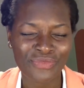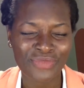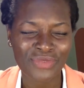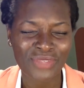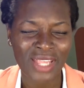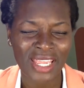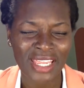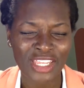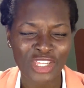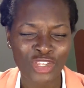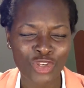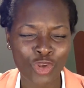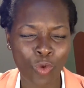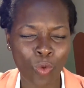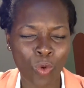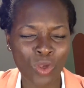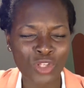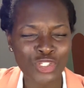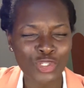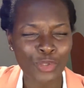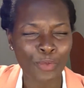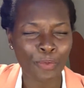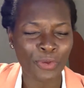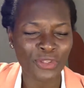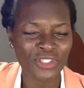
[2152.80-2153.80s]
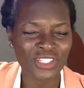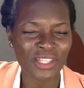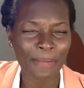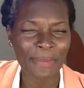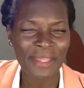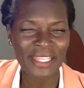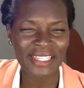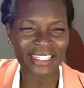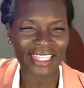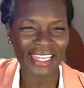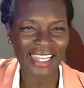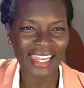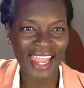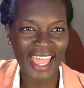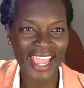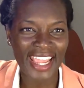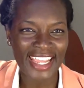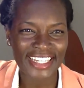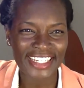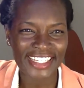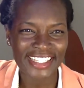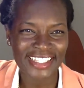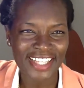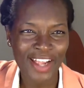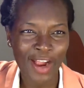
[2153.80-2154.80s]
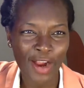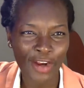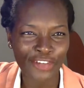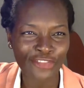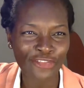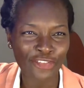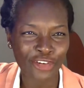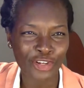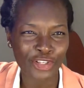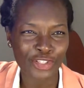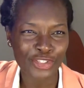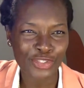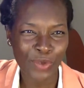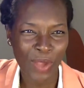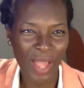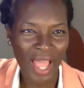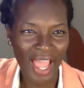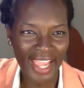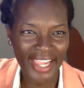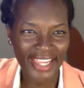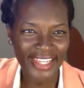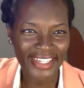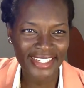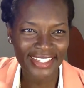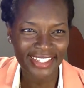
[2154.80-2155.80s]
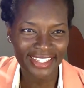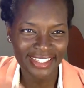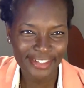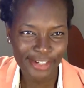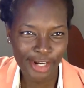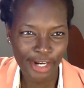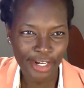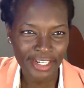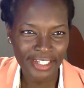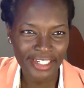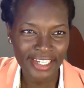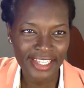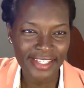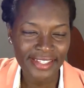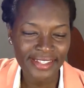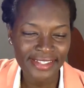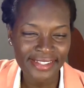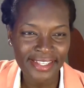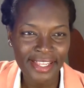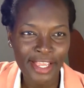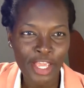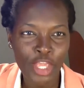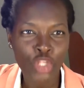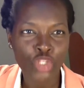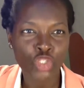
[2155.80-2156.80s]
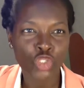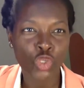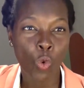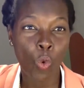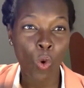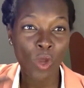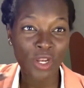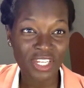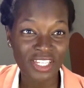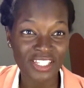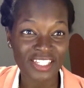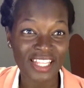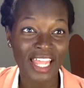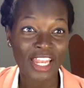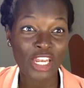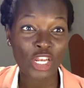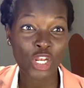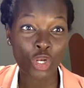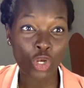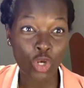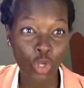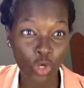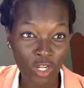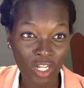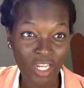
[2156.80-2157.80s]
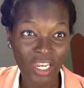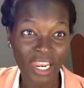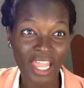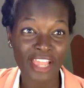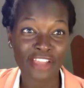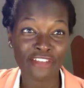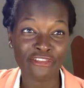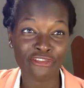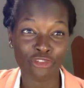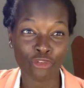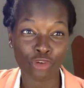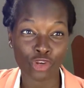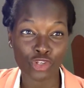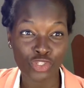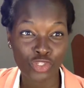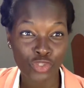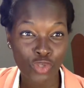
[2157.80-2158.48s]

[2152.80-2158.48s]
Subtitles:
it's like, once you put something in the light, it's hard for it to hide in darkness. Mm-hmm. So what does that look like for